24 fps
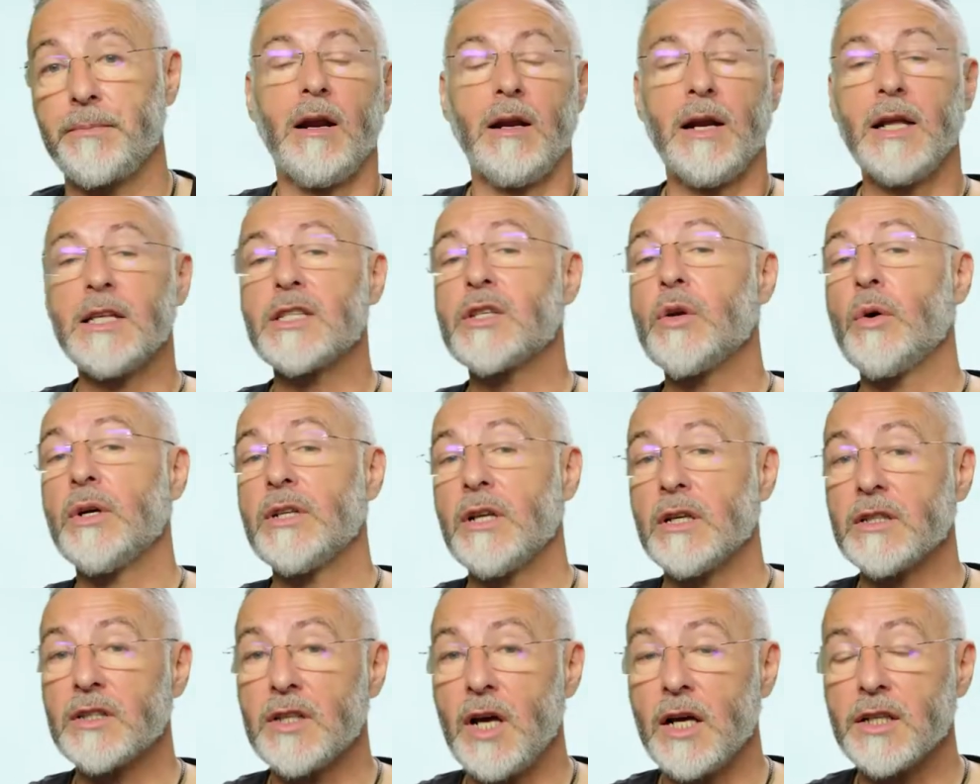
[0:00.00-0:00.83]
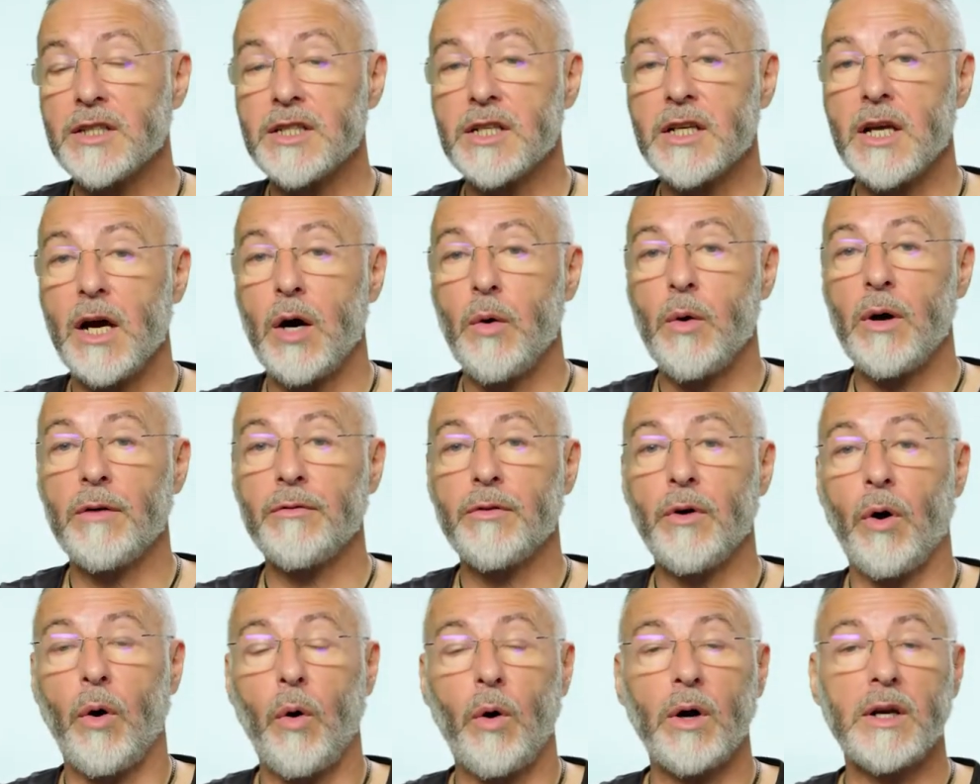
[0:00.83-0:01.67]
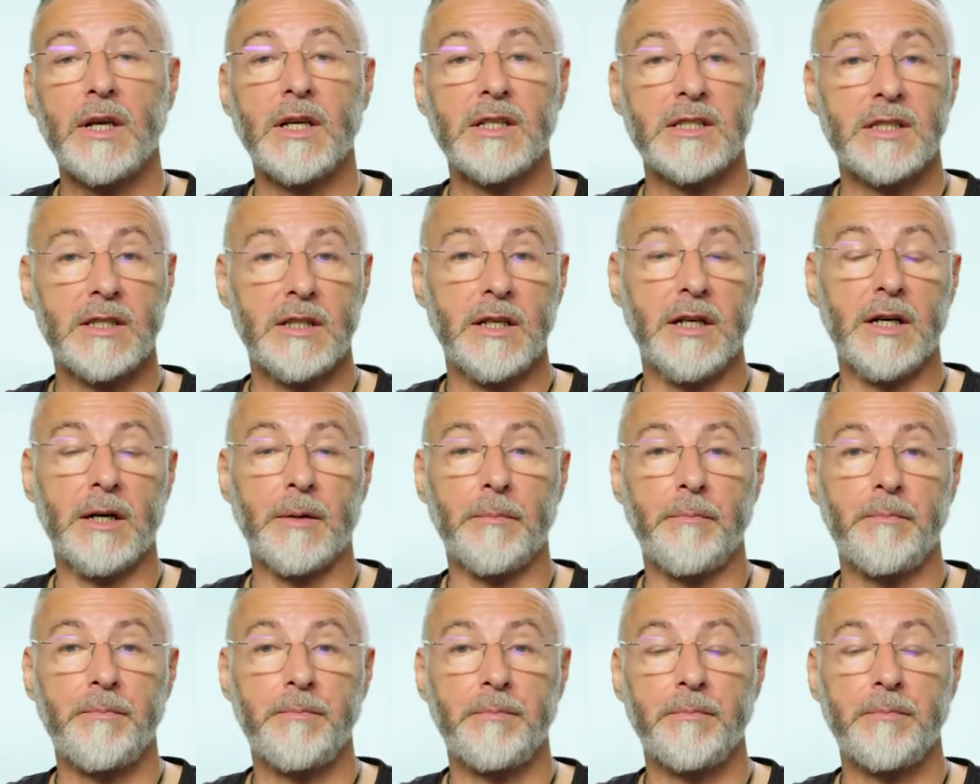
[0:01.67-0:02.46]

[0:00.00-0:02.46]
Let's go in Antarctica, where the orcas there